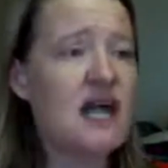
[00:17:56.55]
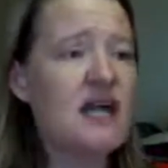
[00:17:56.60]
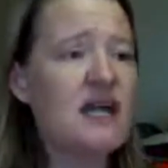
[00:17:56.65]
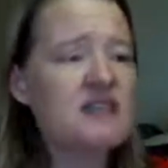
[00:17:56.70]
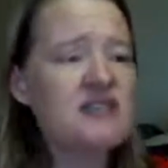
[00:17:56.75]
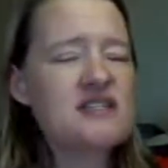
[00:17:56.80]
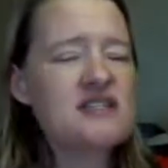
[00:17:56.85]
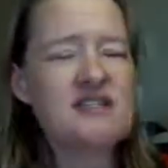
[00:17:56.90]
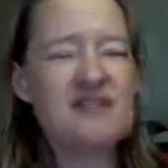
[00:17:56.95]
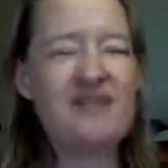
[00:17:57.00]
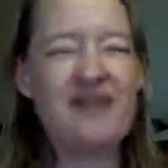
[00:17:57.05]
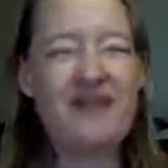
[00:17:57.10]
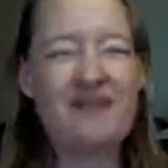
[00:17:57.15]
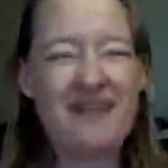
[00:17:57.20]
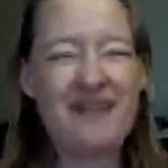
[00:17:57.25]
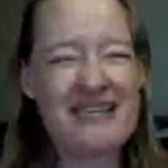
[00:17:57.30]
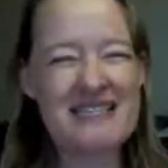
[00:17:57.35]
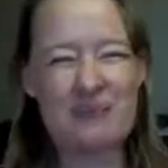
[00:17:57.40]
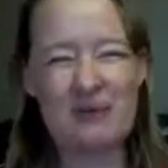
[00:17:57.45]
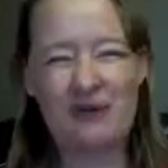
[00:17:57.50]
It
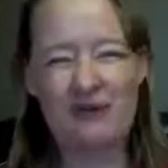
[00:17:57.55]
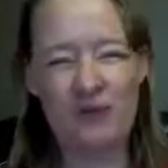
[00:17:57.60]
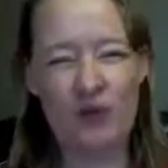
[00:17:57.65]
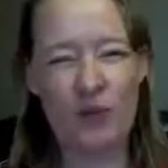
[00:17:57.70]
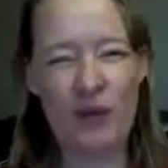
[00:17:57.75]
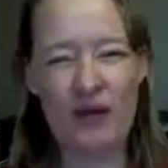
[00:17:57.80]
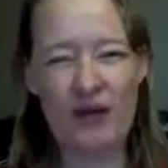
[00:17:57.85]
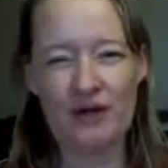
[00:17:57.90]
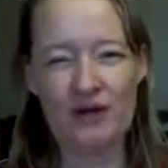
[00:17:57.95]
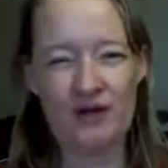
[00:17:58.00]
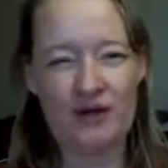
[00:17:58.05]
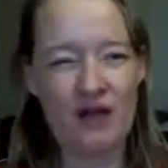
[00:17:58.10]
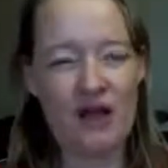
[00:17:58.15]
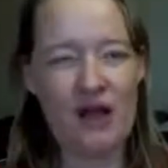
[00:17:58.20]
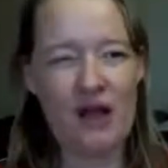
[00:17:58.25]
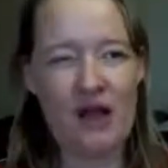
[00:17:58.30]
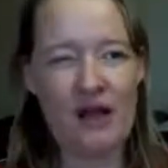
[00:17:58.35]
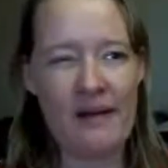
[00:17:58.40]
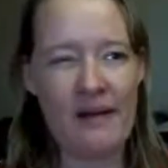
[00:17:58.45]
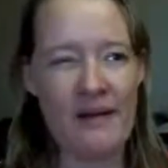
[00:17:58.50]
makes me feel weird.
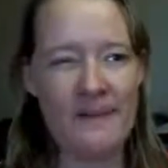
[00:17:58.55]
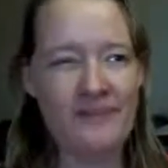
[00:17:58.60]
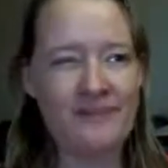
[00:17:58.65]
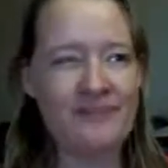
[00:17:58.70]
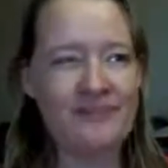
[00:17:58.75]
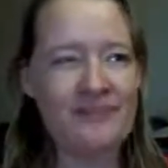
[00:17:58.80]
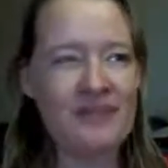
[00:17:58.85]
I